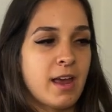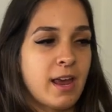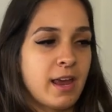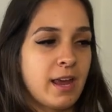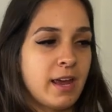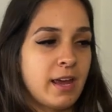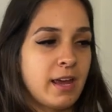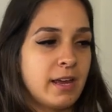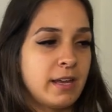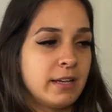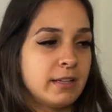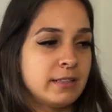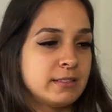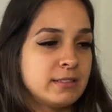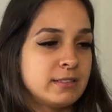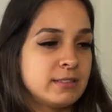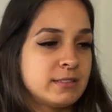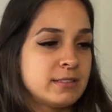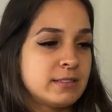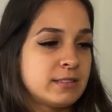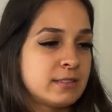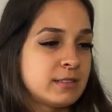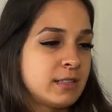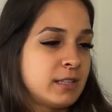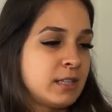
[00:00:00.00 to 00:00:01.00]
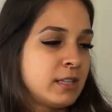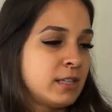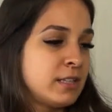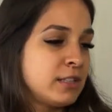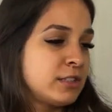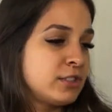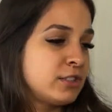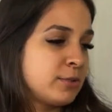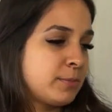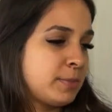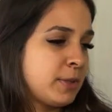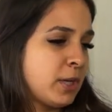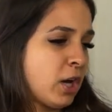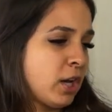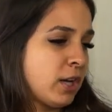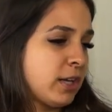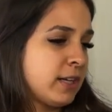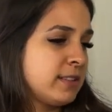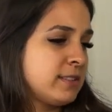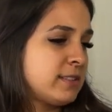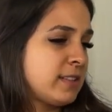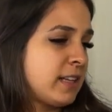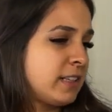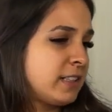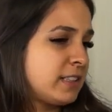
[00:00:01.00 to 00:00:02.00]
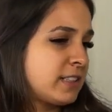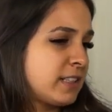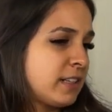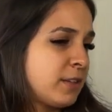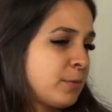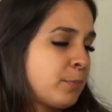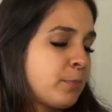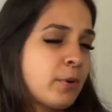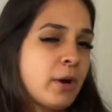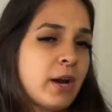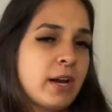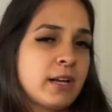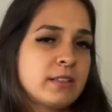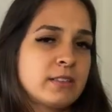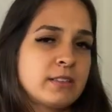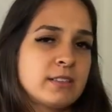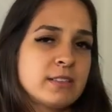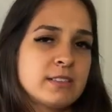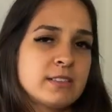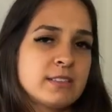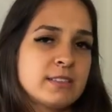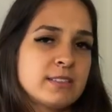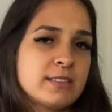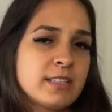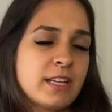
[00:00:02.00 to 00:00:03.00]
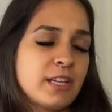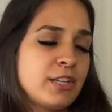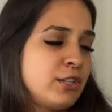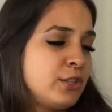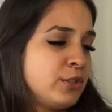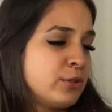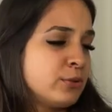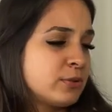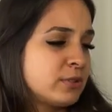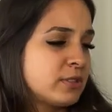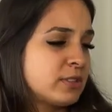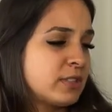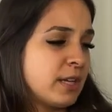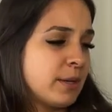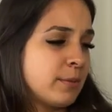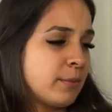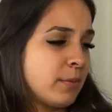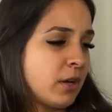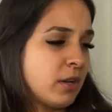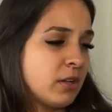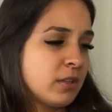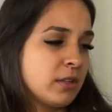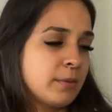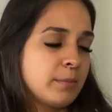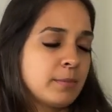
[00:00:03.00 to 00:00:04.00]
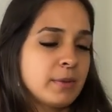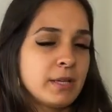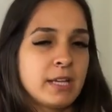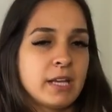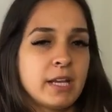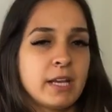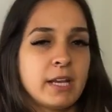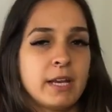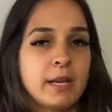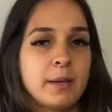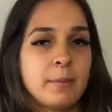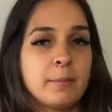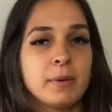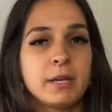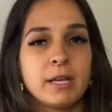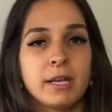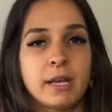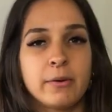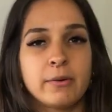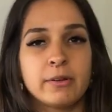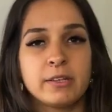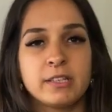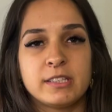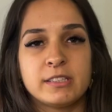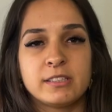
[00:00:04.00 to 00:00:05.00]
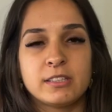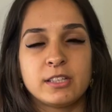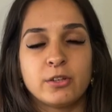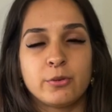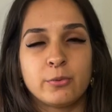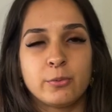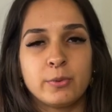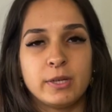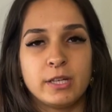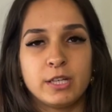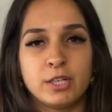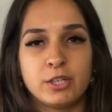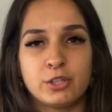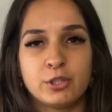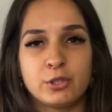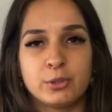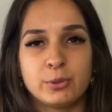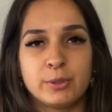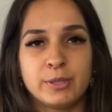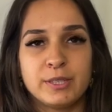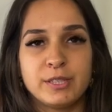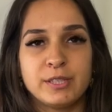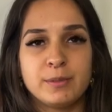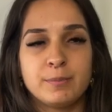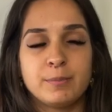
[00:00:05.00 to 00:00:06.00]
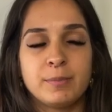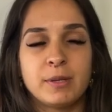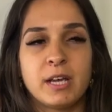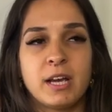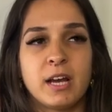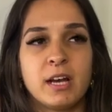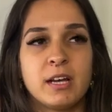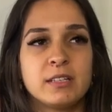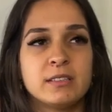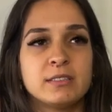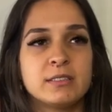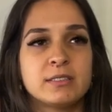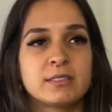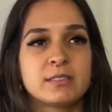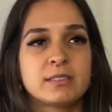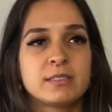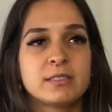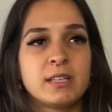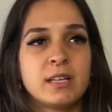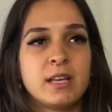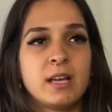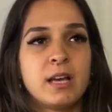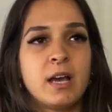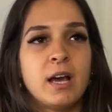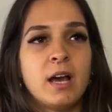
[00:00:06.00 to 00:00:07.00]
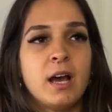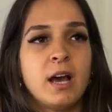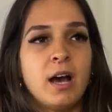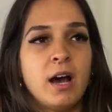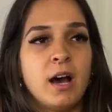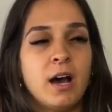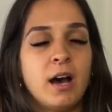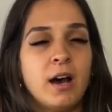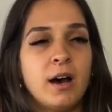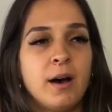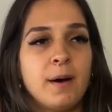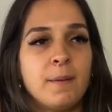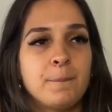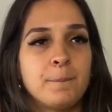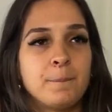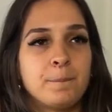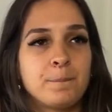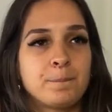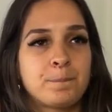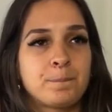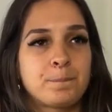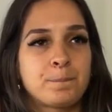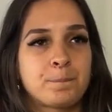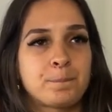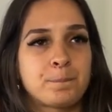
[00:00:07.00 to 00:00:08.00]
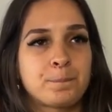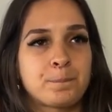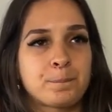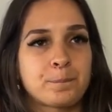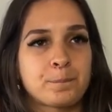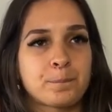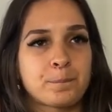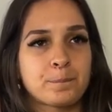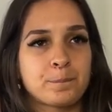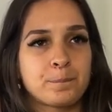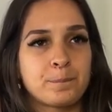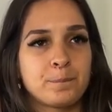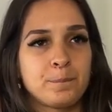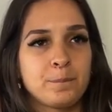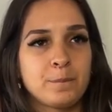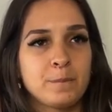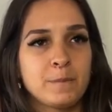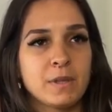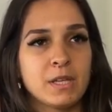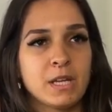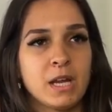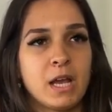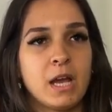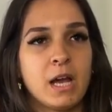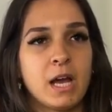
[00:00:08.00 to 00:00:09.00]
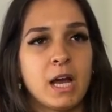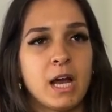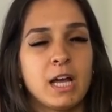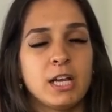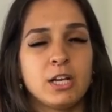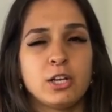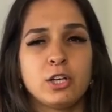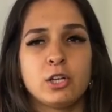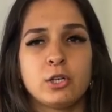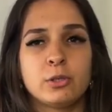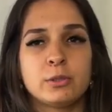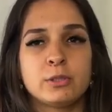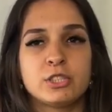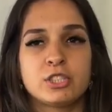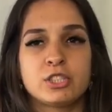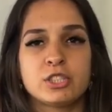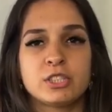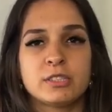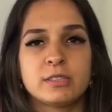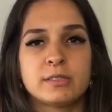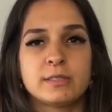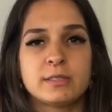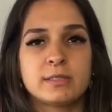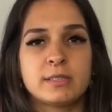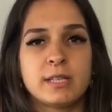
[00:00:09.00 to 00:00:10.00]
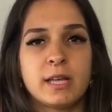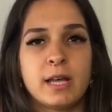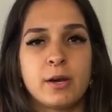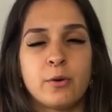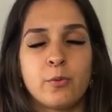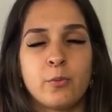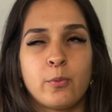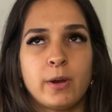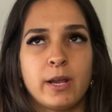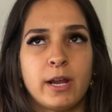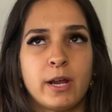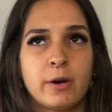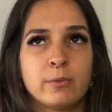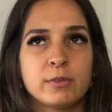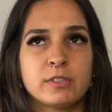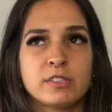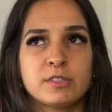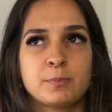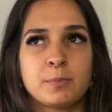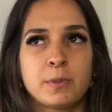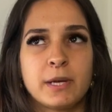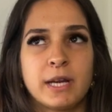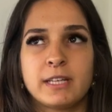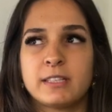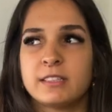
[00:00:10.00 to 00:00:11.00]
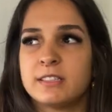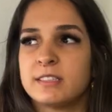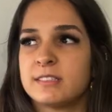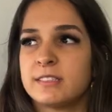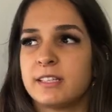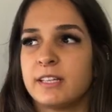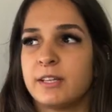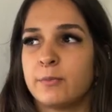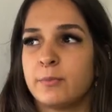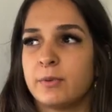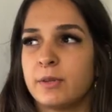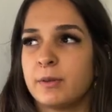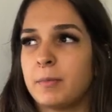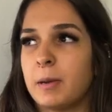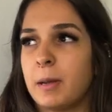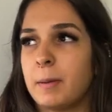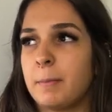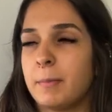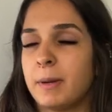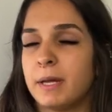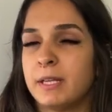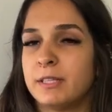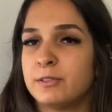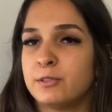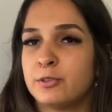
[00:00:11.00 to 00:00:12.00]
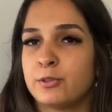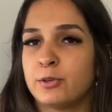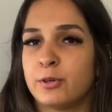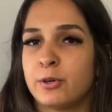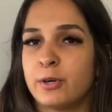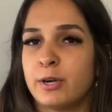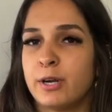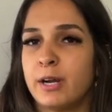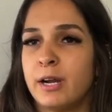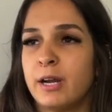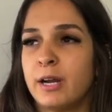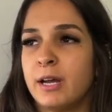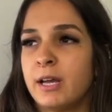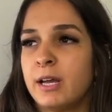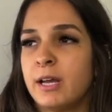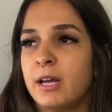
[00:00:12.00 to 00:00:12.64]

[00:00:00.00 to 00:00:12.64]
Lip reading: And to be honest, I did practice. I used them on the beginning, but nowadays I don't really do it because I don't know, it's just when I was practicing with my mentor,